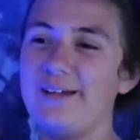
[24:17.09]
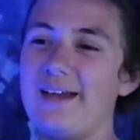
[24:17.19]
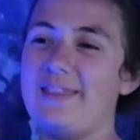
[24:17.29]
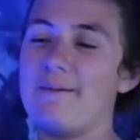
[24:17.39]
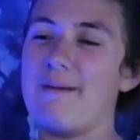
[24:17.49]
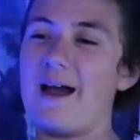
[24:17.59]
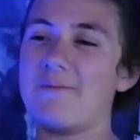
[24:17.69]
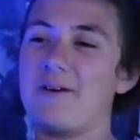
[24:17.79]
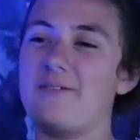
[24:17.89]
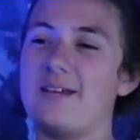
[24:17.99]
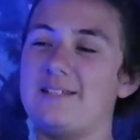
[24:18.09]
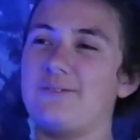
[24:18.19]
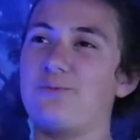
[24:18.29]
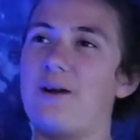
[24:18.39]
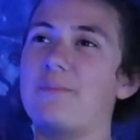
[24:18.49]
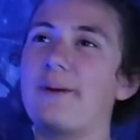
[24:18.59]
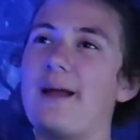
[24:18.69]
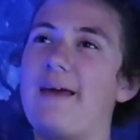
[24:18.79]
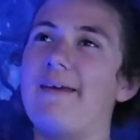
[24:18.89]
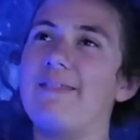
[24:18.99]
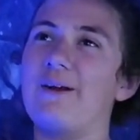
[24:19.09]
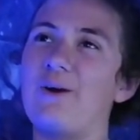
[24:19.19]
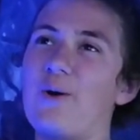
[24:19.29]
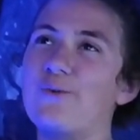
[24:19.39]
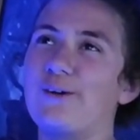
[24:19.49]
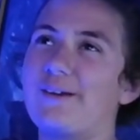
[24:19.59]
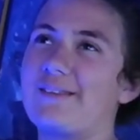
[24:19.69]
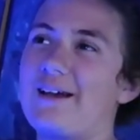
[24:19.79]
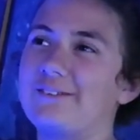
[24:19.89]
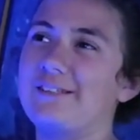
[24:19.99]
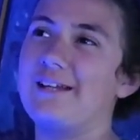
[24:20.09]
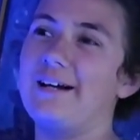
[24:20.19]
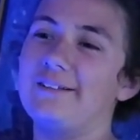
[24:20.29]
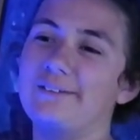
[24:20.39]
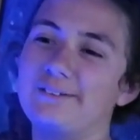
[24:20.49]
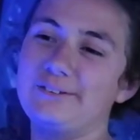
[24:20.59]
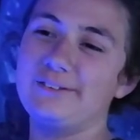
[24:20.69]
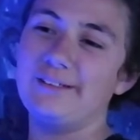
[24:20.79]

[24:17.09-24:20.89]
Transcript: but. And the bottom of it is rubber, and they're over a thousand dollars.